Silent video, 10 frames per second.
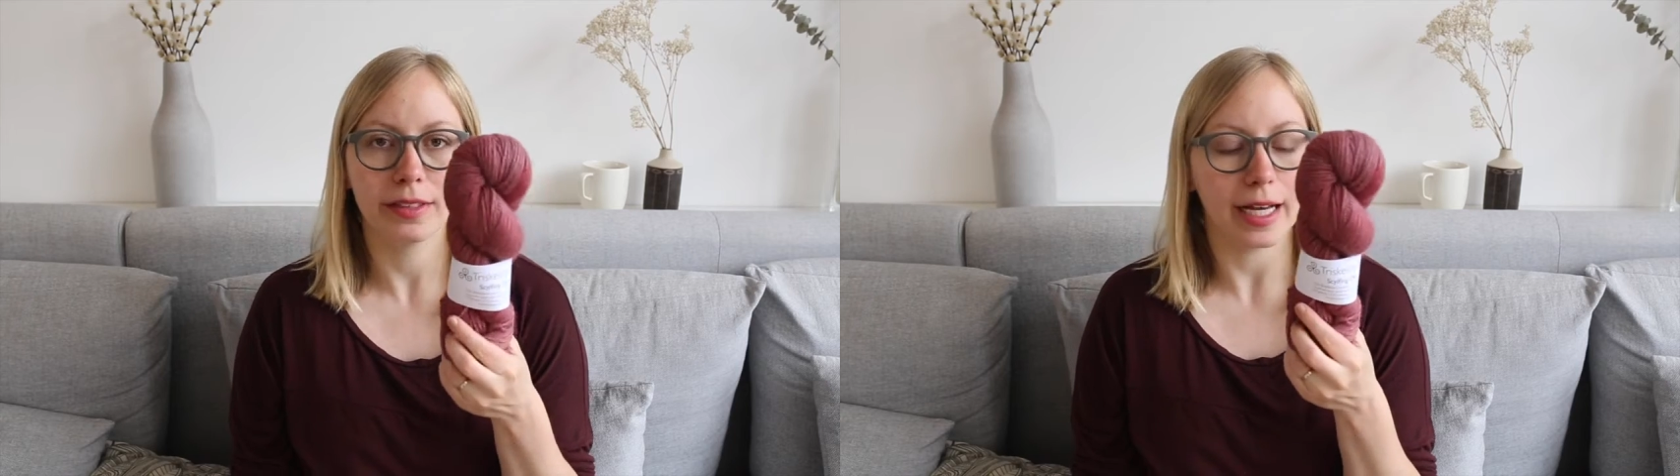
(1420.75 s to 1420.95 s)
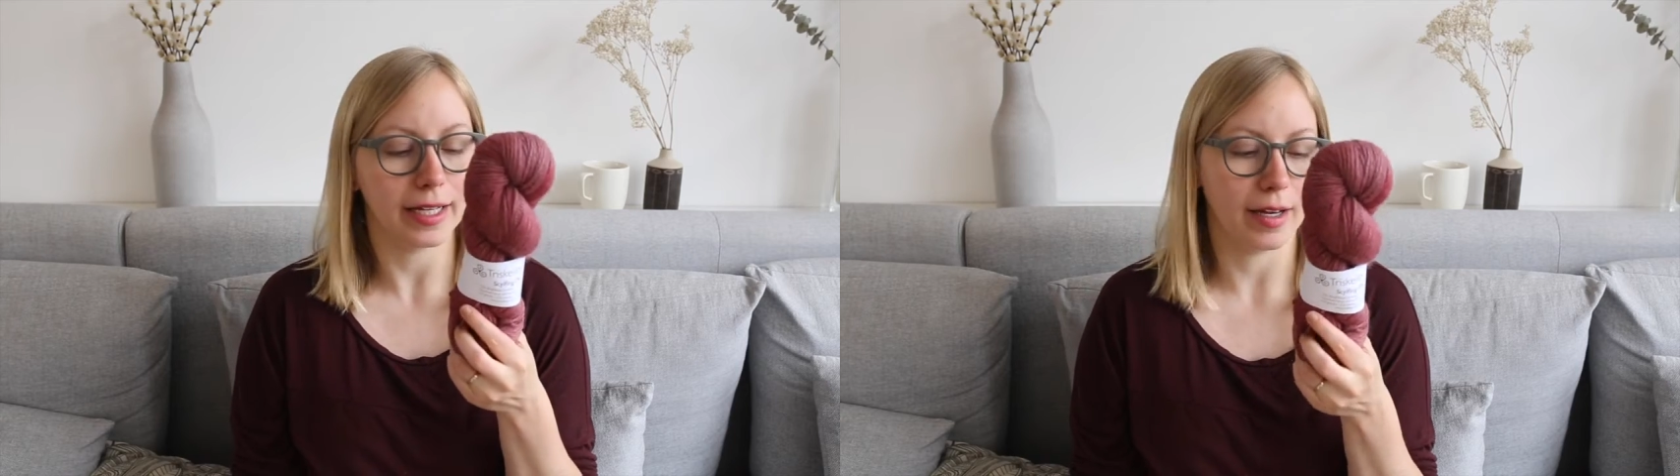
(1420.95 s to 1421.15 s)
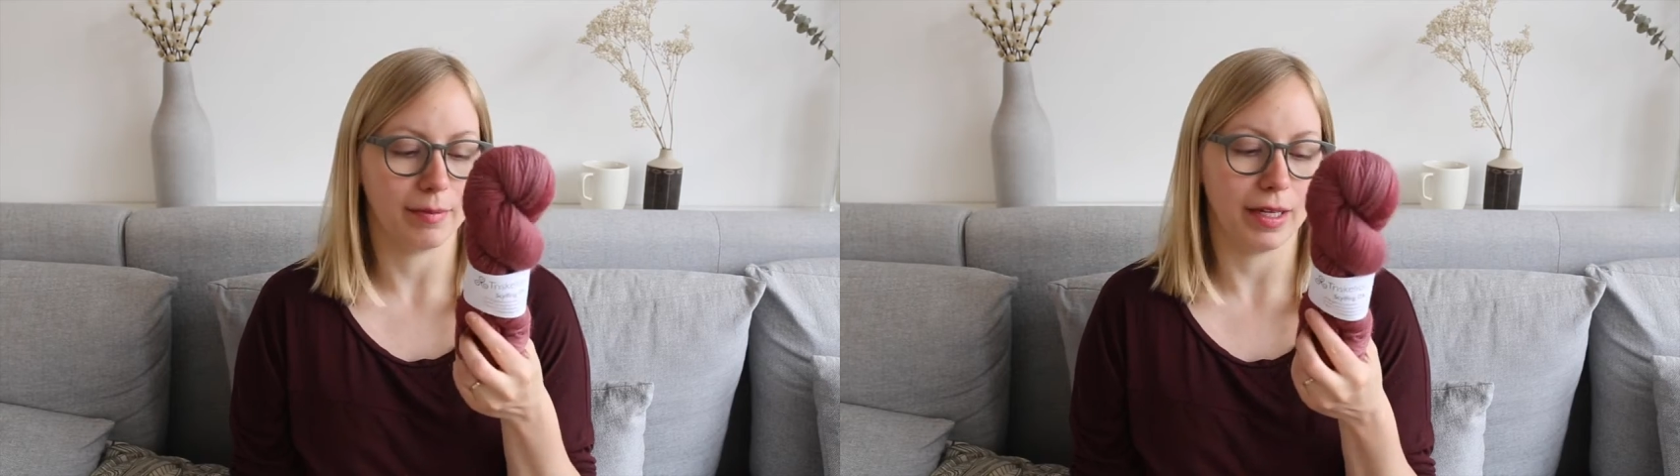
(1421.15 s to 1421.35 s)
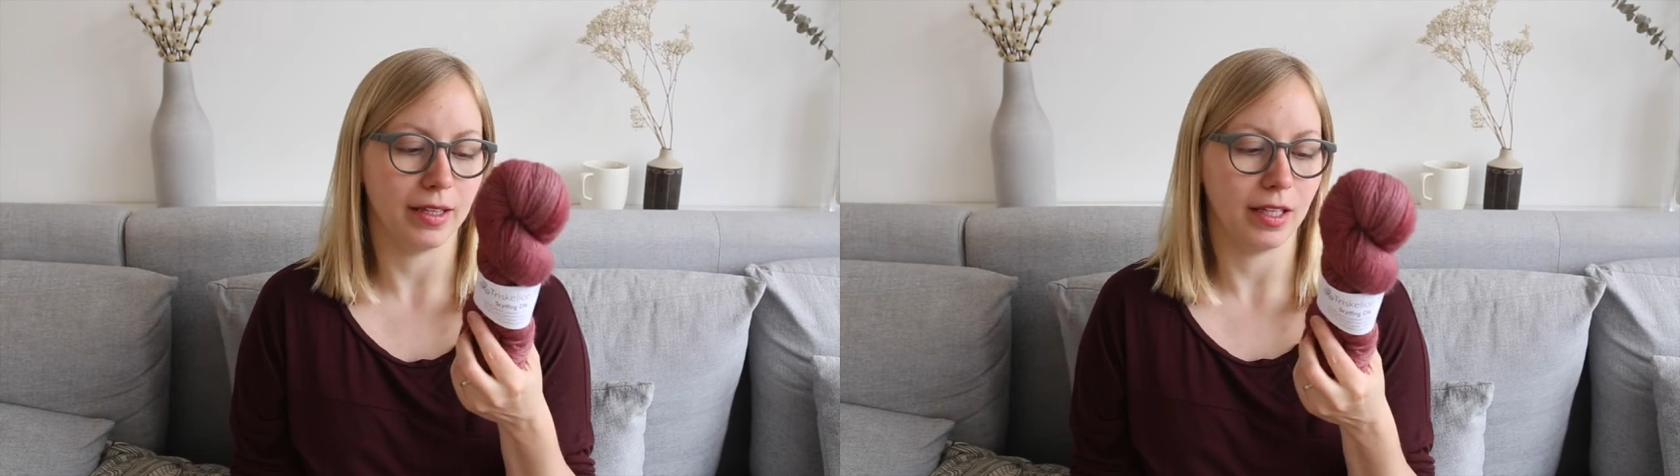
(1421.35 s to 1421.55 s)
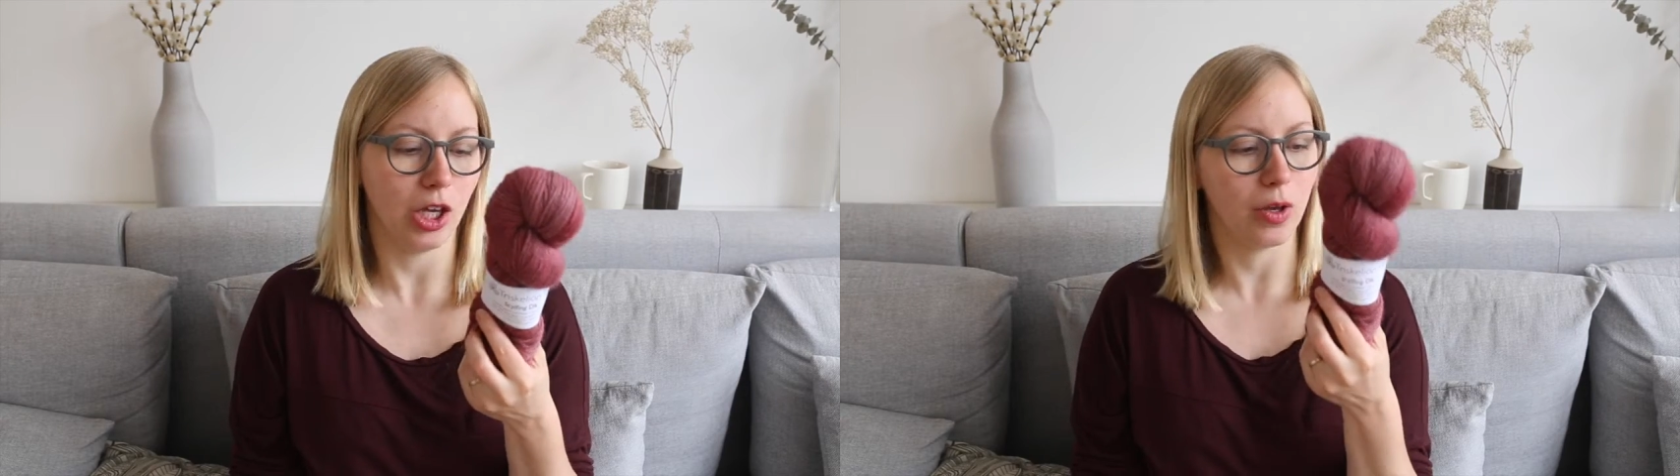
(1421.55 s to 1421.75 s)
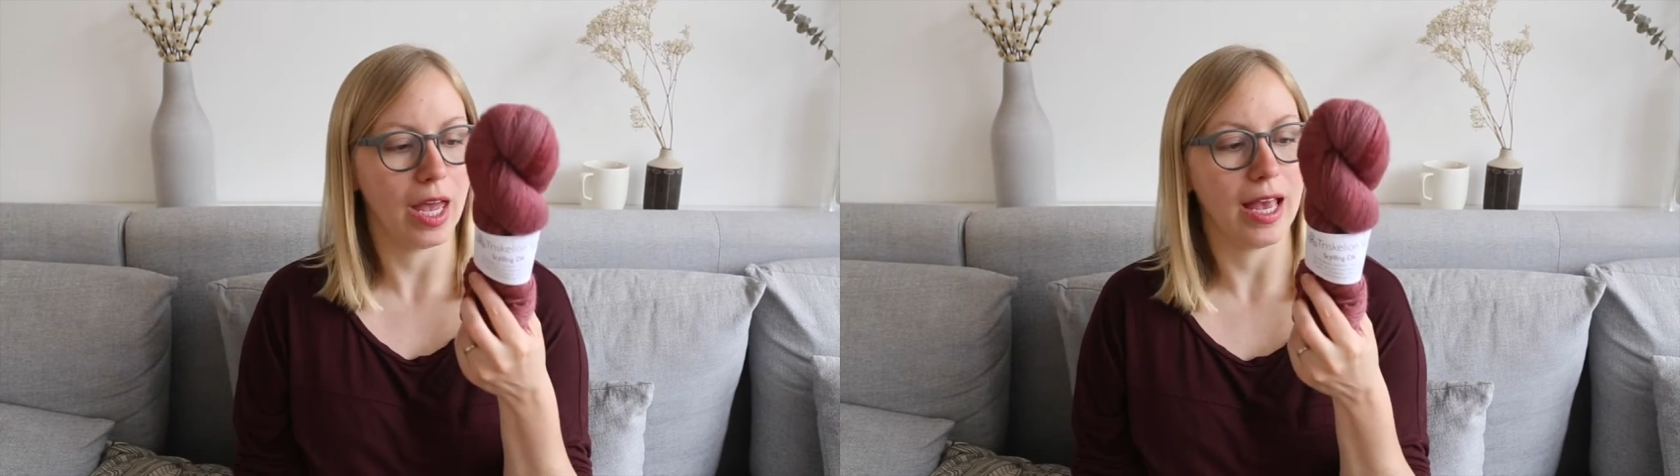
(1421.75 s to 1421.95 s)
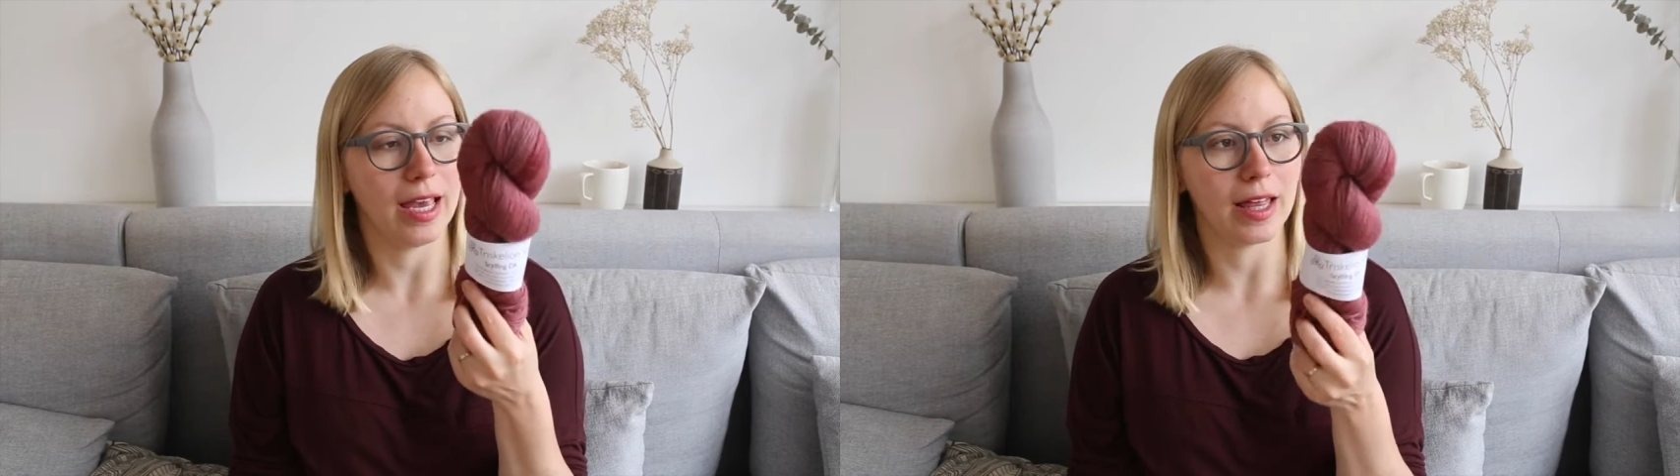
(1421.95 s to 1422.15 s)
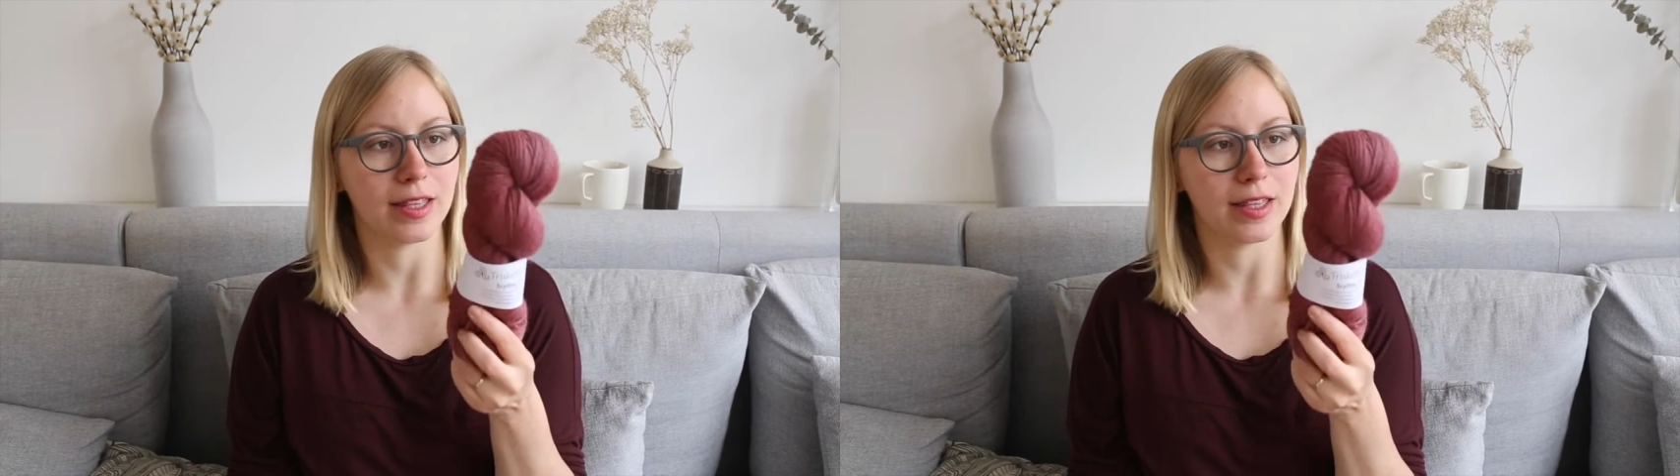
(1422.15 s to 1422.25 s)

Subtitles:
dyed up in the UK,